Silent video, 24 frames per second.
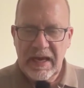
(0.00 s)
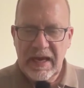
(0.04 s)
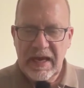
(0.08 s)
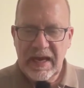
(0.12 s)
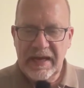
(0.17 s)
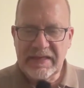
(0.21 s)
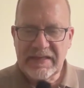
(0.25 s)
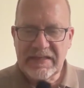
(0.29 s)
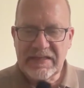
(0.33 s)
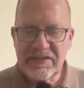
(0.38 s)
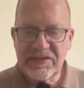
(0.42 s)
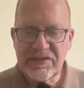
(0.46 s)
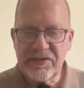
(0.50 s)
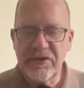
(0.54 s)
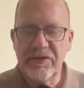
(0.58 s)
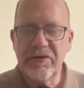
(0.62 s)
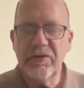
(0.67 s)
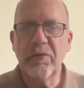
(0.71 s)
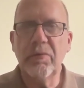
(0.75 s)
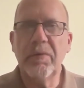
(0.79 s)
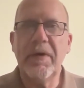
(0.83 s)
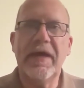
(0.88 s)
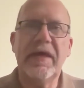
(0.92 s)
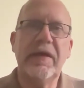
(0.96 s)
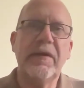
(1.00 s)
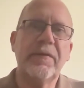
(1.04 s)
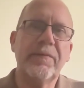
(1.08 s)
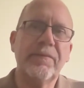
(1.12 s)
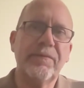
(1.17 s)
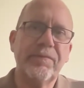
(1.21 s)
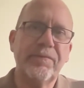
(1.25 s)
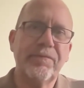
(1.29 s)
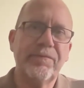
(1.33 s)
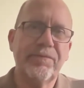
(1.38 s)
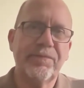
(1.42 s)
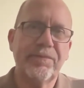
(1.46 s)
And he says, "Do you know when?"
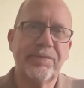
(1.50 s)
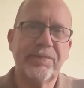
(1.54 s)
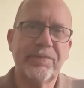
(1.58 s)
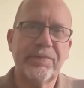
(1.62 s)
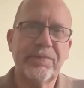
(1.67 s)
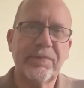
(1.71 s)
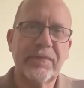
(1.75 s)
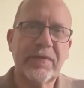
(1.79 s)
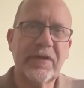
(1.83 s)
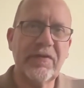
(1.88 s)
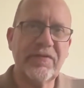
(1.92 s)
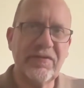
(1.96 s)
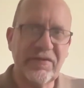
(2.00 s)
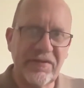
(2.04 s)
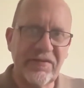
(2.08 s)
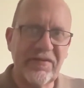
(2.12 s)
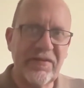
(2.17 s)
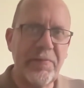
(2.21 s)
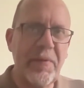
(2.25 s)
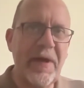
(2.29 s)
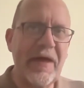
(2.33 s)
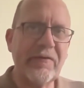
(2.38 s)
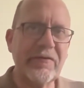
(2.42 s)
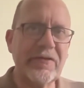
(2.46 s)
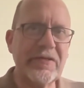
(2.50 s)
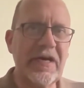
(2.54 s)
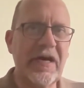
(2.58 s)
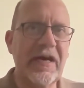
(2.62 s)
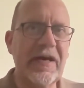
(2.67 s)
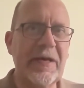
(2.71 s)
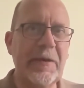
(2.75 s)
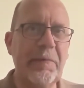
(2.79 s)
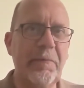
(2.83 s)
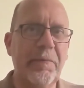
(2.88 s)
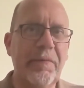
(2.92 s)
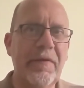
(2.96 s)
Because this is about
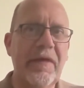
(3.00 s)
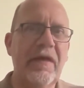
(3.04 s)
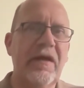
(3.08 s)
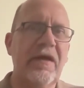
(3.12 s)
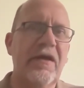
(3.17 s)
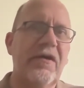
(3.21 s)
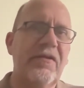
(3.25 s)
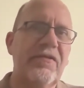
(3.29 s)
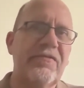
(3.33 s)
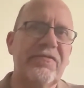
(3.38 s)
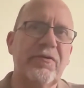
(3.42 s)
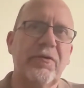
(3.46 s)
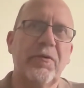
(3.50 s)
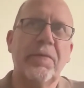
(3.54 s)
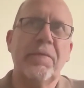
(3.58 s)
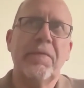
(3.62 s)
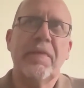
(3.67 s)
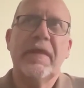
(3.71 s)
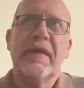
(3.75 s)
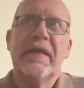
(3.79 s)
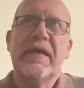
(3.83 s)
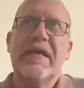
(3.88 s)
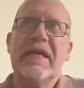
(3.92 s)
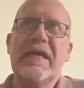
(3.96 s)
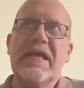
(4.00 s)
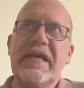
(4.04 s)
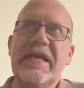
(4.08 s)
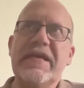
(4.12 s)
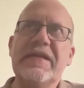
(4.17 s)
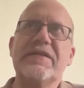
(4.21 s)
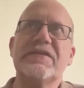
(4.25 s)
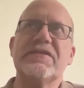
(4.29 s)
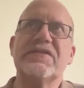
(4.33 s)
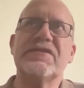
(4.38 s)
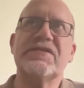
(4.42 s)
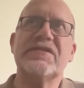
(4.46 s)
time. So
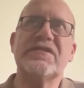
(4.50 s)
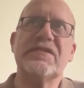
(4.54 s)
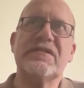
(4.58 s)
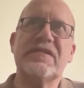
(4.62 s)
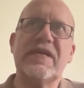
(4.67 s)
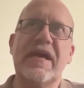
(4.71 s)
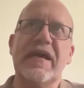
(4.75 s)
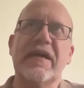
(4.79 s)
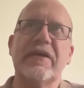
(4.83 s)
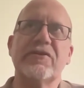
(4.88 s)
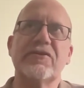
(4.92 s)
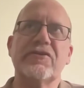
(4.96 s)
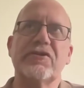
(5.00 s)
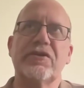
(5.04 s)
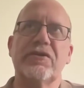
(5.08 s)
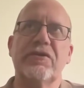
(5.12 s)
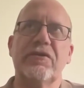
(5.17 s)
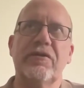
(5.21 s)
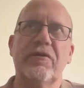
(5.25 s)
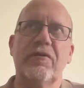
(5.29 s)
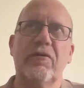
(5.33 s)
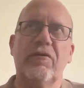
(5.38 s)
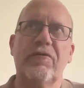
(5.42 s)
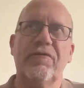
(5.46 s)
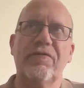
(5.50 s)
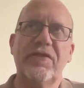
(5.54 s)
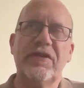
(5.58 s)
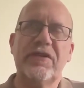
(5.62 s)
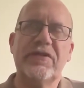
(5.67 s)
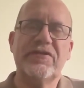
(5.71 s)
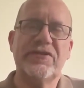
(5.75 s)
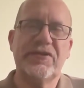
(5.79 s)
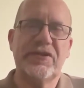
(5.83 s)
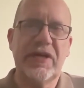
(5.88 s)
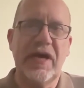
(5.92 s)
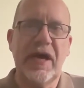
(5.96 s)
each section of
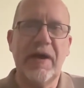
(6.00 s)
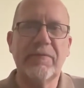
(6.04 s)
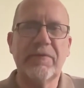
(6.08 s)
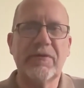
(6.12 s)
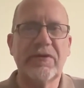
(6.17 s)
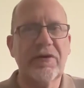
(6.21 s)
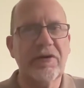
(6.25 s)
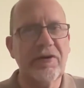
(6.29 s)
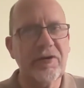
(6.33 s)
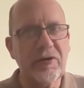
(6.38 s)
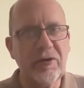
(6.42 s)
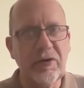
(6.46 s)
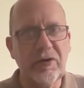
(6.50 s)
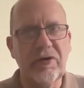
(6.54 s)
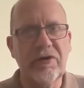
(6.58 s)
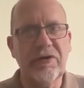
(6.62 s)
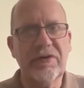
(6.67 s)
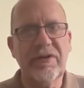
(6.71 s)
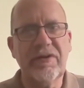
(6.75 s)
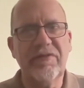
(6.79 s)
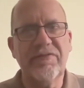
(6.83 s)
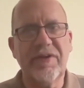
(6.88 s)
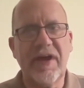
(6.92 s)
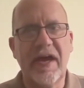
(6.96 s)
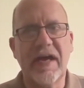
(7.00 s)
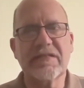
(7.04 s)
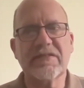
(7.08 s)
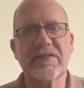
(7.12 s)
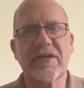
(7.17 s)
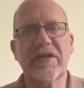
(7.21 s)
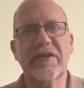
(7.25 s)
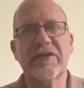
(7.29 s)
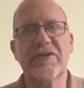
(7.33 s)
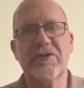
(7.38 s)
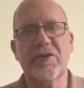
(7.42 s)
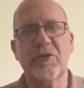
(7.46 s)
this chapter, God is
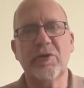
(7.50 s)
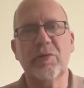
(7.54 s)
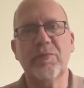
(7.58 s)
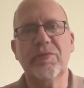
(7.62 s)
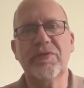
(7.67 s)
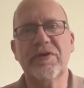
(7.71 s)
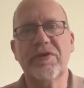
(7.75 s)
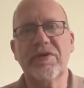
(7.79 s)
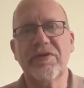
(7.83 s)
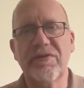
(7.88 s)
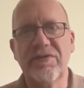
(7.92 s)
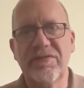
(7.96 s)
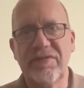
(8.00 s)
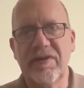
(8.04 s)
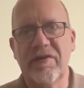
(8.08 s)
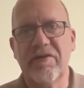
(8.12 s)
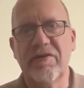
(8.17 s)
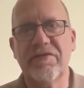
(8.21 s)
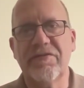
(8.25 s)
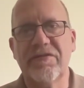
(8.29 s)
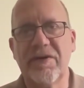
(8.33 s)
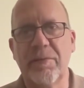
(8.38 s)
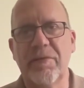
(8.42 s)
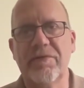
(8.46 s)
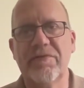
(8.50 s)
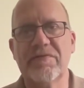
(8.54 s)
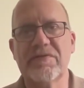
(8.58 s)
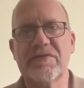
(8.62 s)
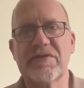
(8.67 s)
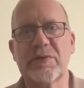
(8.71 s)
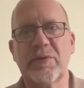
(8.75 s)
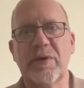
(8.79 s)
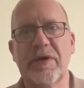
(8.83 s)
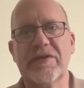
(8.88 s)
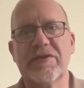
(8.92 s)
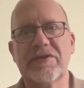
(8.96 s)
asking Job to consider some of
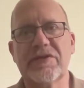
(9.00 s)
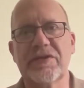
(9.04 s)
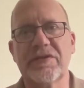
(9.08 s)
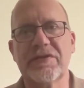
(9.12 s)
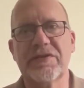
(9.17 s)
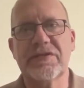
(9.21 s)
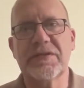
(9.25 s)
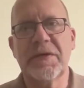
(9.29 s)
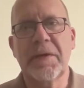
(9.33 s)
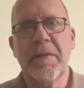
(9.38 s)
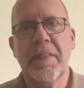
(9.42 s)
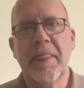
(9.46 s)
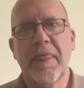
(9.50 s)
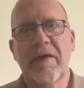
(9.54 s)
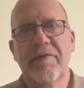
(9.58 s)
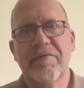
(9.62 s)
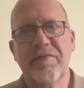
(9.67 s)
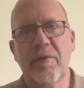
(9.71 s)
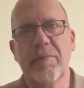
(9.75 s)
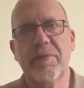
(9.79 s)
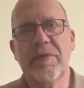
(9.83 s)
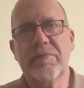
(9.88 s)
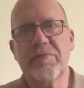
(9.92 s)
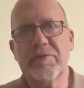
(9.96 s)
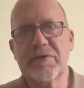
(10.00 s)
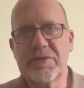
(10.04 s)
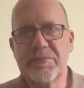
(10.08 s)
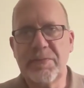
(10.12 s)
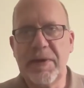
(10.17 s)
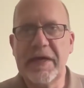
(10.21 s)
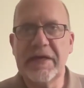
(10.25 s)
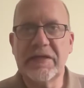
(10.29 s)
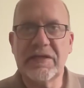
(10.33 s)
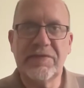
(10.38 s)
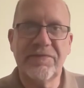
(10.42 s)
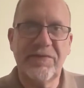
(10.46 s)
his questions from the
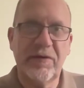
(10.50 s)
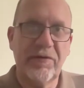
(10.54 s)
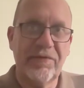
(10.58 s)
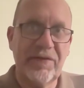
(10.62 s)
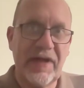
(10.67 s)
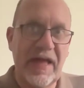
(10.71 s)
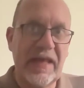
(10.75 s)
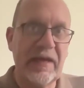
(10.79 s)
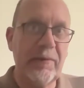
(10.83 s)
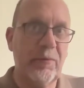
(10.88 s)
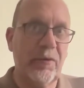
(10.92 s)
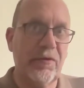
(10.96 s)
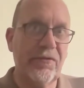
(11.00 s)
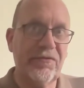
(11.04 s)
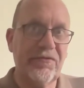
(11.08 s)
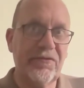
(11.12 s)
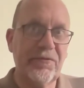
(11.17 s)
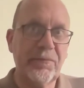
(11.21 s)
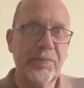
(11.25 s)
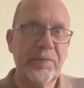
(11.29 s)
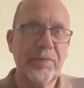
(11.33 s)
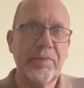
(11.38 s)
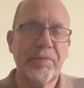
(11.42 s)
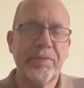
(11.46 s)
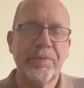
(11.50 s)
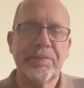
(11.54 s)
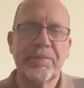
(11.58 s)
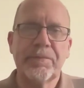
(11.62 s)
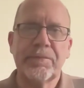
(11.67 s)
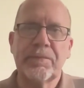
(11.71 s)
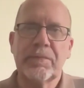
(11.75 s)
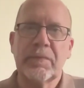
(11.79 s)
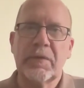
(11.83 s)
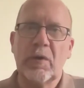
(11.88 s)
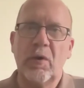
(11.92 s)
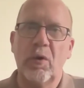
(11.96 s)
perspective of animals
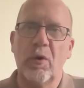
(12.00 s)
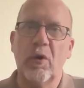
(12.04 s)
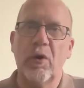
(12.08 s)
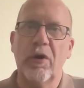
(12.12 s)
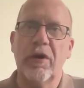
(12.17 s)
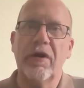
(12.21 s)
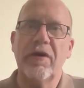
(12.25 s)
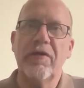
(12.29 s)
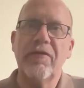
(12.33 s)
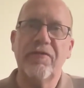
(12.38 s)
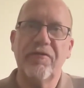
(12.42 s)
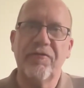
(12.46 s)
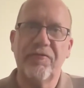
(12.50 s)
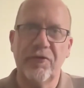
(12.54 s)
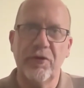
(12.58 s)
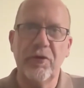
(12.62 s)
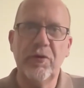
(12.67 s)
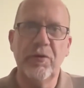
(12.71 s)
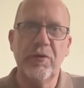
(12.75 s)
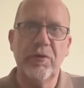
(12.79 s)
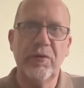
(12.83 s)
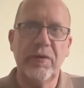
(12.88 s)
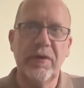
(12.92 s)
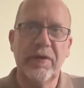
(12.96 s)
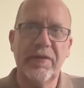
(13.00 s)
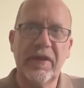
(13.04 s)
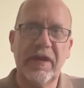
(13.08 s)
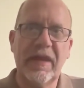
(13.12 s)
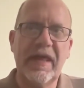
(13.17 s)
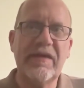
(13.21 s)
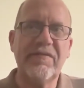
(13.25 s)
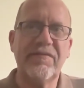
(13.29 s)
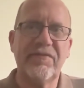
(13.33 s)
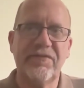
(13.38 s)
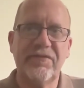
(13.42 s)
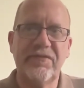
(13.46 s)
or through the
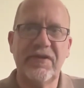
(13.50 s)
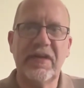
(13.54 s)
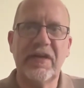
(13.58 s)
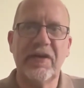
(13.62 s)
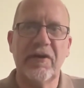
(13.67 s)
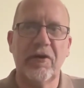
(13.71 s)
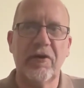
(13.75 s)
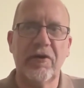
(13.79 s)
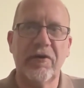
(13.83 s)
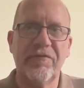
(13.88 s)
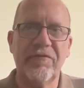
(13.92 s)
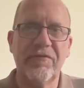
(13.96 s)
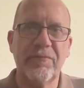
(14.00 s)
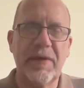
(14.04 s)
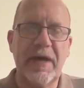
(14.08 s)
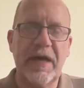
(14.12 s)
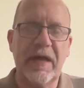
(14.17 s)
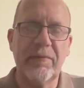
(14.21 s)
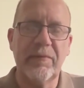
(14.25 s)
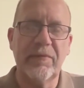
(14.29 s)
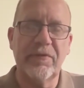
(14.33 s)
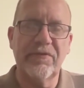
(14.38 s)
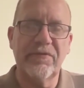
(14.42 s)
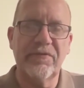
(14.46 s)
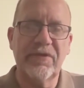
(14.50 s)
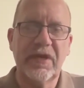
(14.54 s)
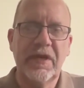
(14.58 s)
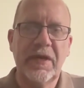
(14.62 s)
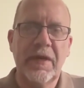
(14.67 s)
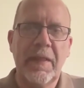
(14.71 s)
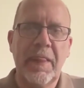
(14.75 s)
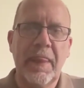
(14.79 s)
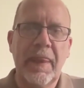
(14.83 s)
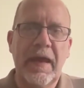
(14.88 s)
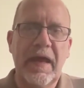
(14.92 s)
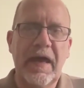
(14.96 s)
lessons he can learn from animals.
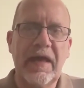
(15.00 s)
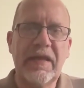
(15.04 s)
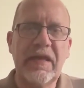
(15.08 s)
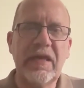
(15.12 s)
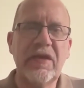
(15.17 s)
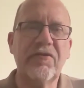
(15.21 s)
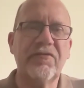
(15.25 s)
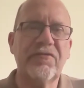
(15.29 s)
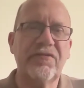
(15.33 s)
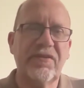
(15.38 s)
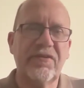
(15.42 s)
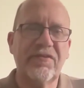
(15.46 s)
And here's